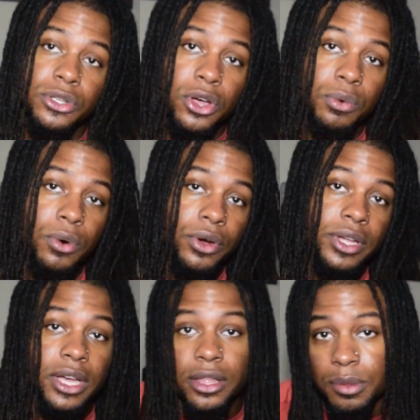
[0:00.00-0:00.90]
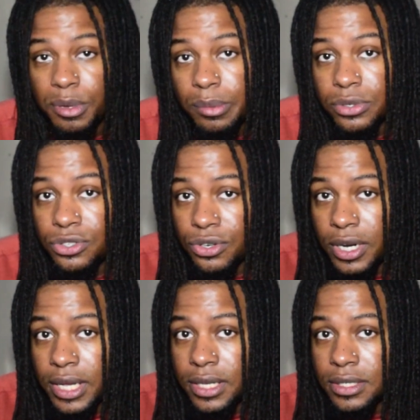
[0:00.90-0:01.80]
artwork, other people's
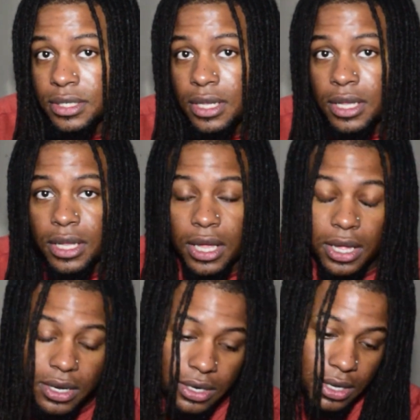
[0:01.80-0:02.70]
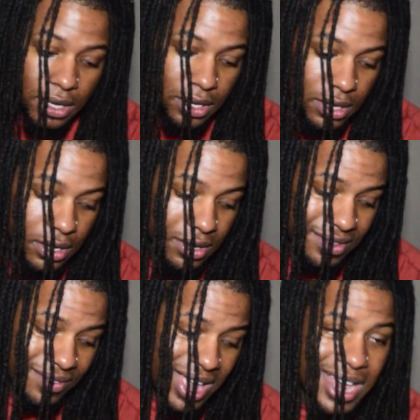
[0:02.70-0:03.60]
dreads, and
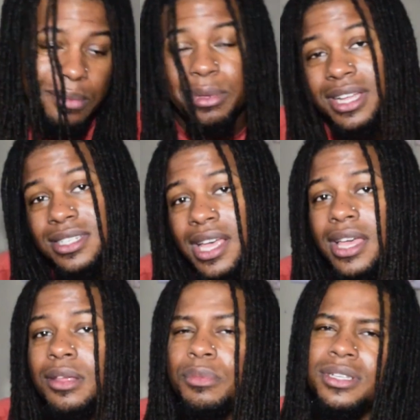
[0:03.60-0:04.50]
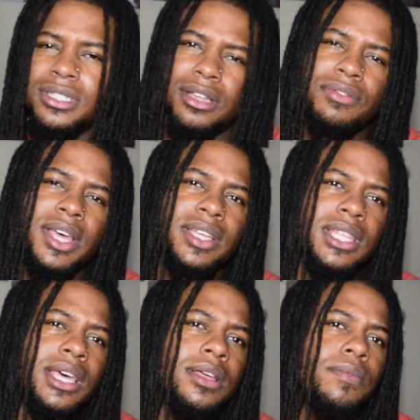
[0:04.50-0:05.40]
how to maintain them and stuff like
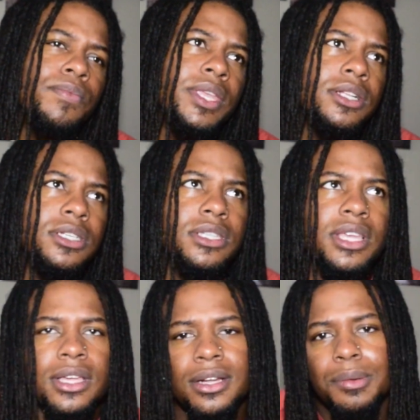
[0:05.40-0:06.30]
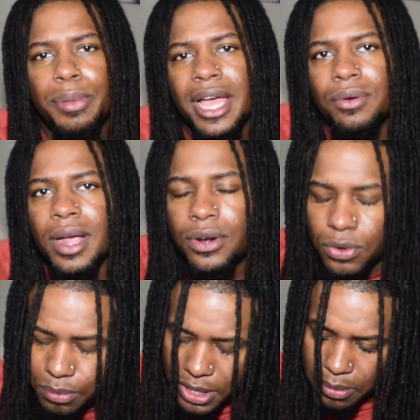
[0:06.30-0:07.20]
that. Just to give you a little background
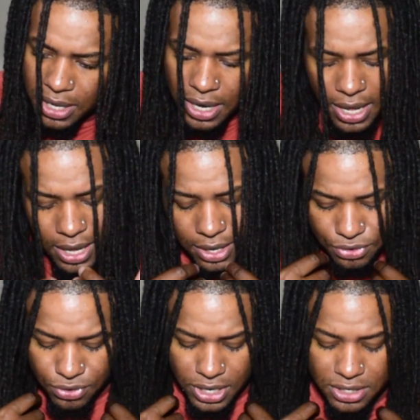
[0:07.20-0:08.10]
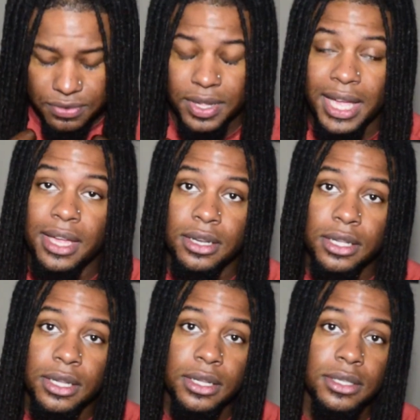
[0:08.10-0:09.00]
on me, man, I had dreads for 8
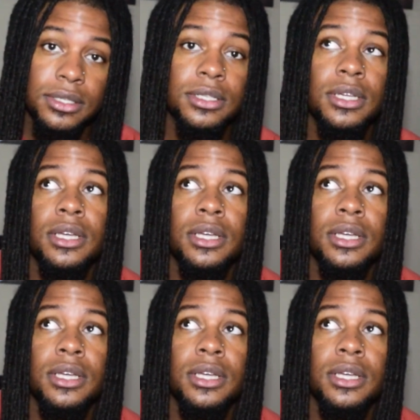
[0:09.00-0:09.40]
years.